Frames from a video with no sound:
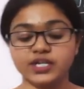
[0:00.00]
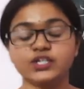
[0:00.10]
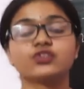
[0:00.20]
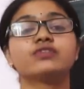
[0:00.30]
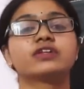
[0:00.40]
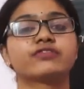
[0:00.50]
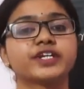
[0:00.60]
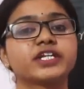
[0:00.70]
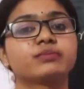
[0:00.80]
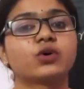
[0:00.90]
You will
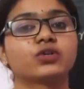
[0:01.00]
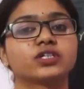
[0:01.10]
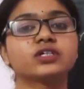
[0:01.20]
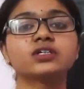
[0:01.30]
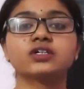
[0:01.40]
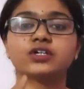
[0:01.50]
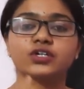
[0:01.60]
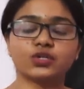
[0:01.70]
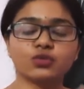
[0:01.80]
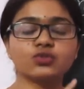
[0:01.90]
read about the
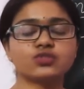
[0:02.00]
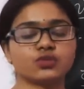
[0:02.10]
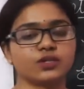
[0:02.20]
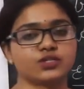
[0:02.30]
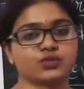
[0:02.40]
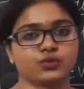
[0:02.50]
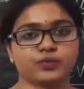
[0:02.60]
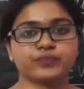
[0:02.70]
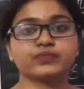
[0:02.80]
clothes also.